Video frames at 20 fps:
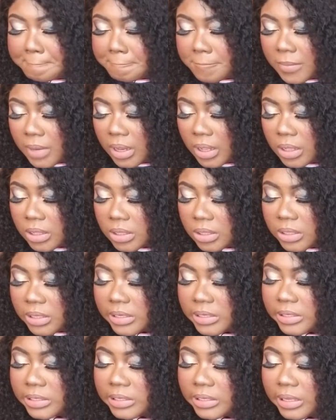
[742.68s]
And
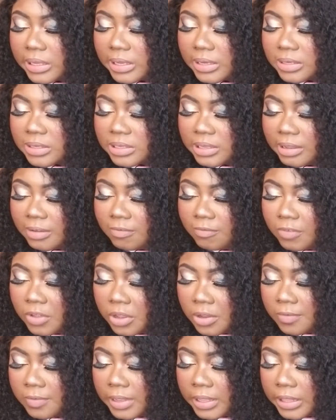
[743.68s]
this is a
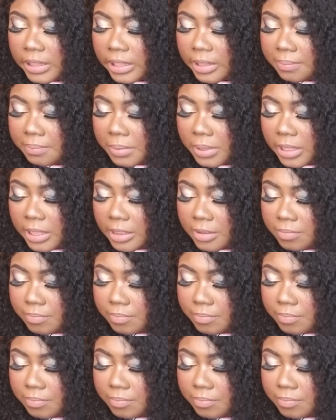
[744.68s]
velvet lippy.